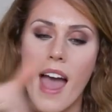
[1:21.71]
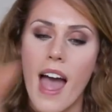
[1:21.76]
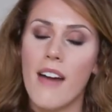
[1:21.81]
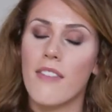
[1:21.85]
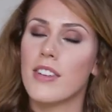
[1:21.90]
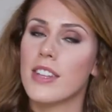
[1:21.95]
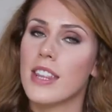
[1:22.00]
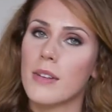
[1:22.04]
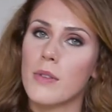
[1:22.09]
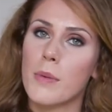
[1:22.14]

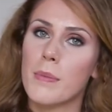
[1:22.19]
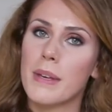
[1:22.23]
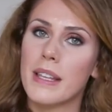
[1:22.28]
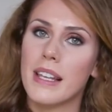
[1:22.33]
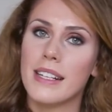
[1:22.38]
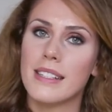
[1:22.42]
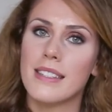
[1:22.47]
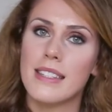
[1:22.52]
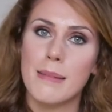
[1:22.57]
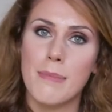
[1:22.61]
Everything will
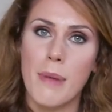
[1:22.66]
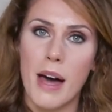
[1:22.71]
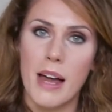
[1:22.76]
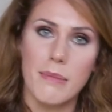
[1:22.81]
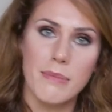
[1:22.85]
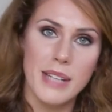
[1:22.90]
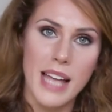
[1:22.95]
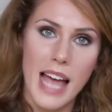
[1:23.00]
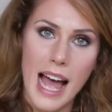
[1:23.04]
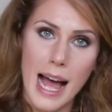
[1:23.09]
be linked to the
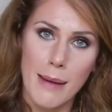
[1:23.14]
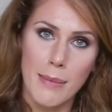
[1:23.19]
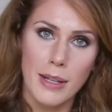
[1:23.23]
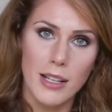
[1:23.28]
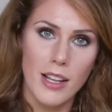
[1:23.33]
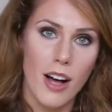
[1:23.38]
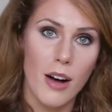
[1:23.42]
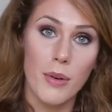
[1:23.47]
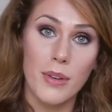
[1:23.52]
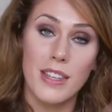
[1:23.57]
bottom
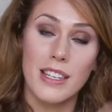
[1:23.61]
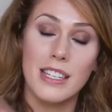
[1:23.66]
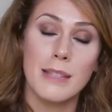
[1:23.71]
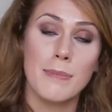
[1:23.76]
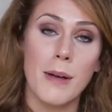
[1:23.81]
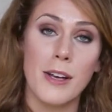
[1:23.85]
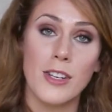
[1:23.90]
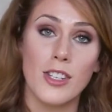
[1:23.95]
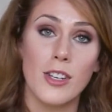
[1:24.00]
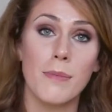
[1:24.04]
tab along with a
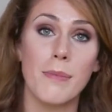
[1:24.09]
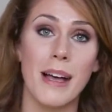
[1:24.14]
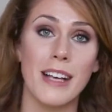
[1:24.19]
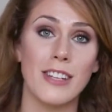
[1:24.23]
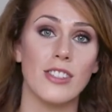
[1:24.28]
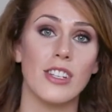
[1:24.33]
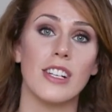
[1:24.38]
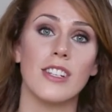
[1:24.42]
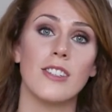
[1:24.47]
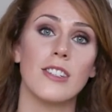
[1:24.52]
special
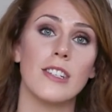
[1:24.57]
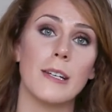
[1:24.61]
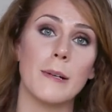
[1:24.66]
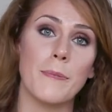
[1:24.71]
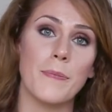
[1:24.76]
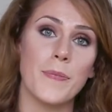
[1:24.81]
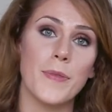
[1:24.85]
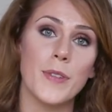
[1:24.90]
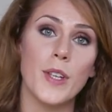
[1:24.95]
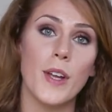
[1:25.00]
message,
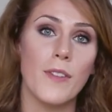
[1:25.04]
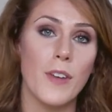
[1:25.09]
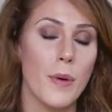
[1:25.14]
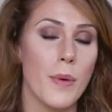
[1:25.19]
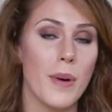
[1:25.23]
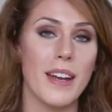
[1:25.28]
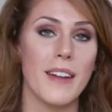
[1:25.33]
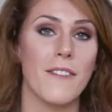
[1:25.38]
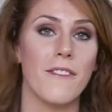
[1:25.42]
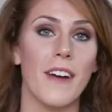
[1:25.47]
so if
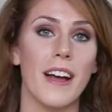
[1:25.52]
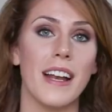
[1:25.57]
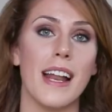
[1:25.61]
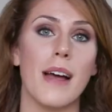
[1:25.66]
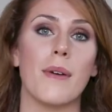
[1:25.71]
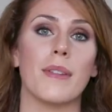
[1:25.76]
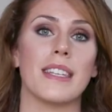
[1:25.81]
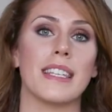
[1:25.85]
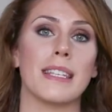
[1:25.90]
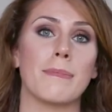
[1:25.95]
you want to
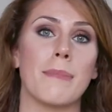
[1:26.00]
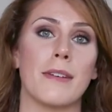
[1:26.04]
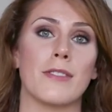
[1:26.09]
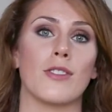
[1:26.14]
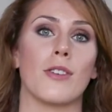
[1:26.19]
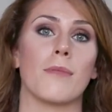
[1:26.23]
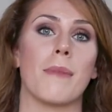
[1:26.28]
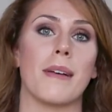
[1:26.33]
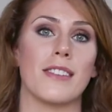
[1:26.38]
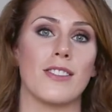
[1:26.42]
find out what the
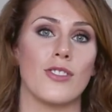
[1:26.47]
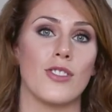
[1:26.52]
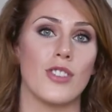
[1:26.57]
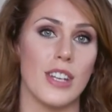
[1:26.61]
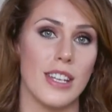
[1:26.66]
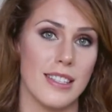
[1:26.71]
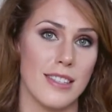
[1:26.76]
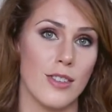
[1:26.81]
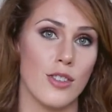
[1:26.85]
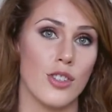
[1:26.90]
special
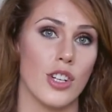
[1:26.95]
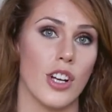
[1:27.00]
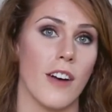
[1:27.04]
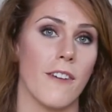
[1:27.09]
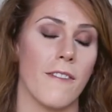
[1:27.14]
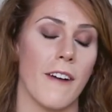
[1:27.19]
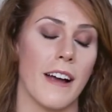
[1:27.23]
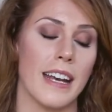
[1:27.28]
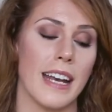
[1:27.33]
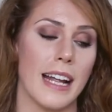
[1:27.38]
message is, you should
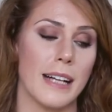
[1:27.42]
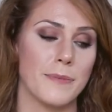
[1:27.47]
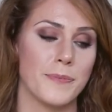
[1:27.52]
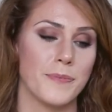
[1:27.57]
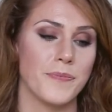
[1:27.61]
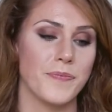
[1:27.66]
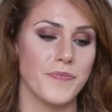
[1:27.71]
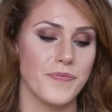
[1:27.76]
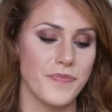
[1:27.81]
go find it.